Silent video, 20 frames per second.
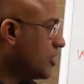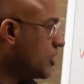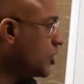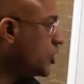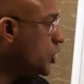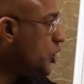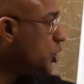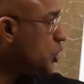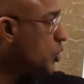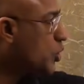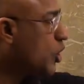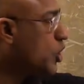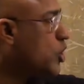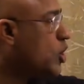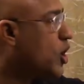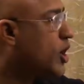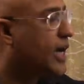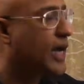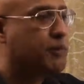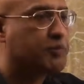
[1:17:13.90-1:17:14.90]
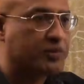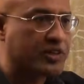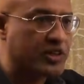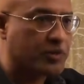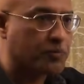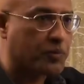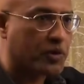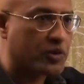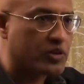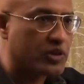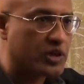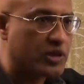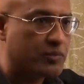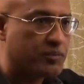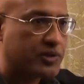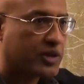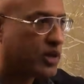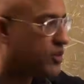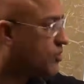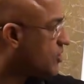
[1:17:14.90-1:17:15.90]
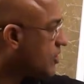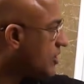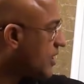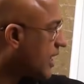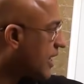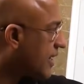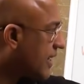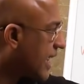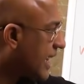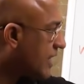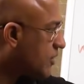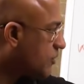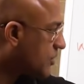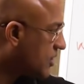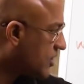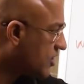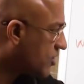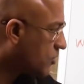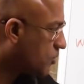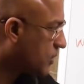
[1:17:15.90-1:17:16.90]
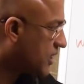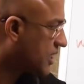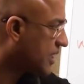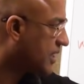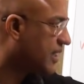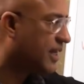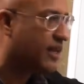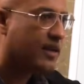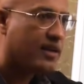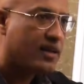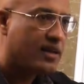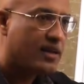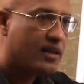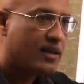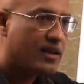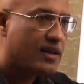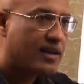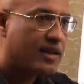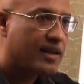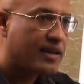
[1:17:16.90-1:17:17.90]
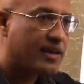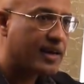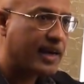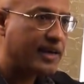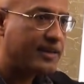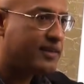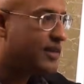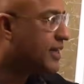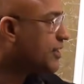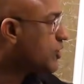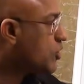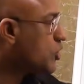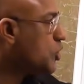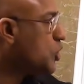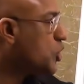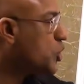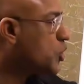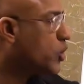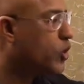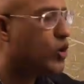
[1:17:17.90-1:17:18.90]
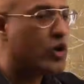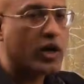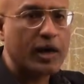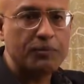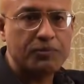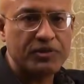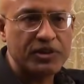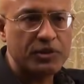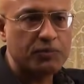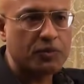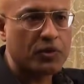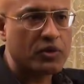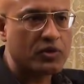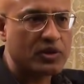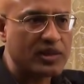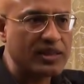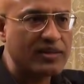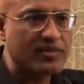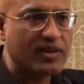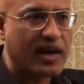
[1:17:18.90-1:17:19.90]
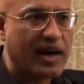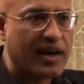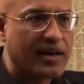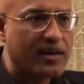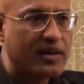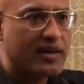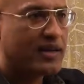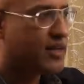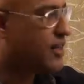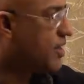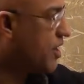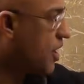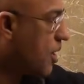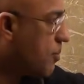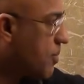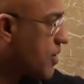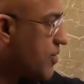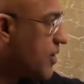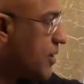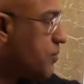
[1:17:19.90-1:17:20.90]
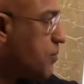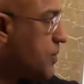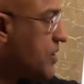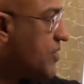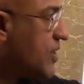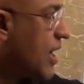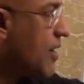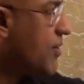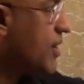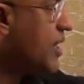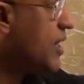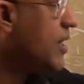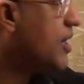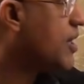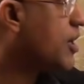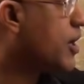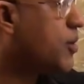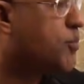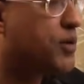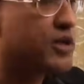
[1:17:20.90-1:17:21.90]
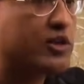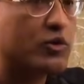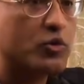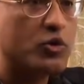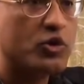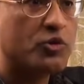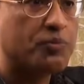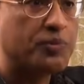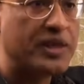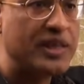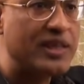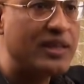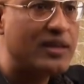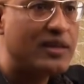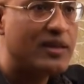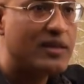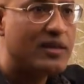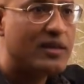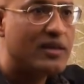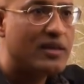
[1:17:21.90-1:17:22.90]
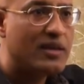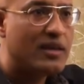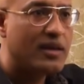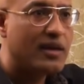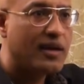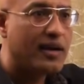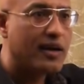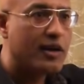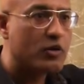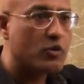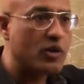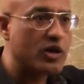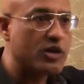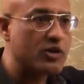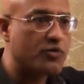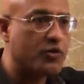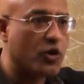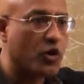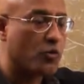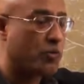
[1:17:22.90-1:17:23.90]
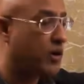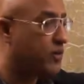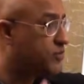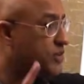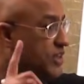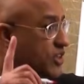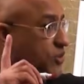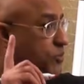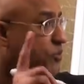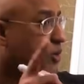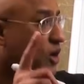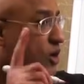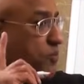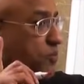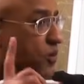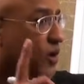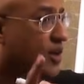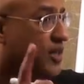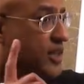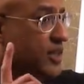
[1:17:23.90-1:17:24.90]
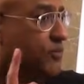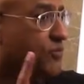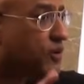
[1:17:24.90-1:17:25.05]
nucleocapsid protein because these are attached with this material right? So nucleocapsid proteins are number one P7, number two is P24, but which is more important